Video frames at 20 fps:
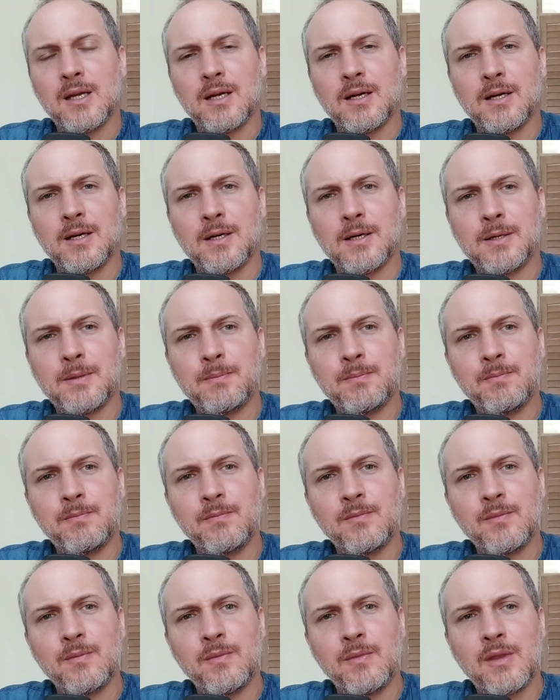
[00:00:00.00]

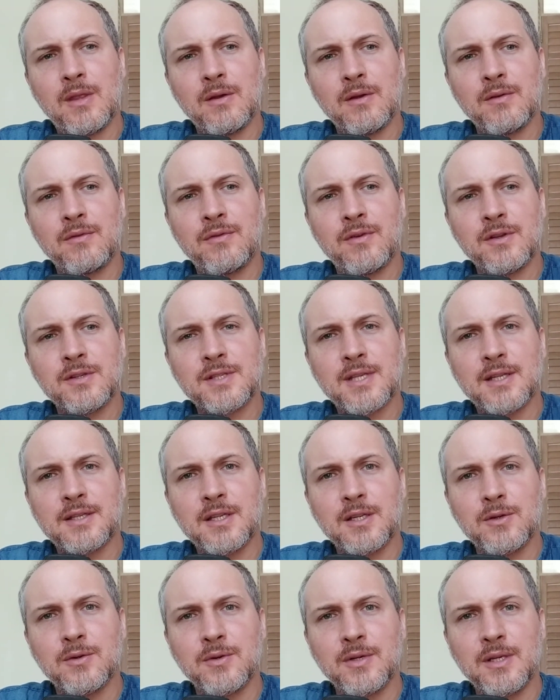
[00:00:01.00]
The first
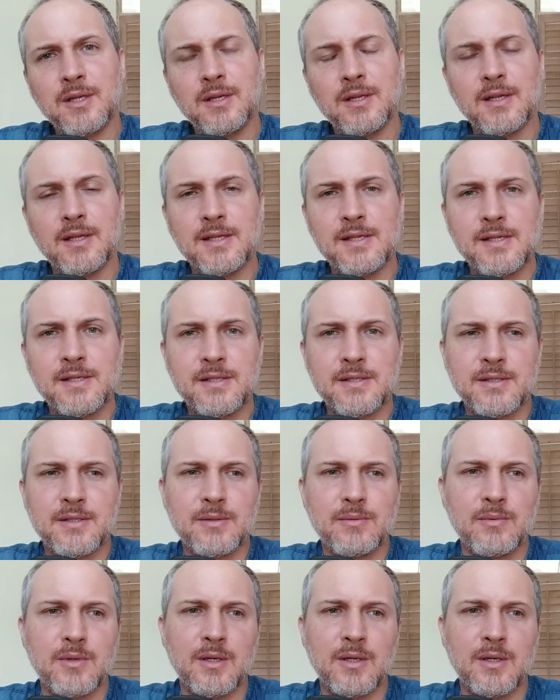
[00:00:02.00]
category is,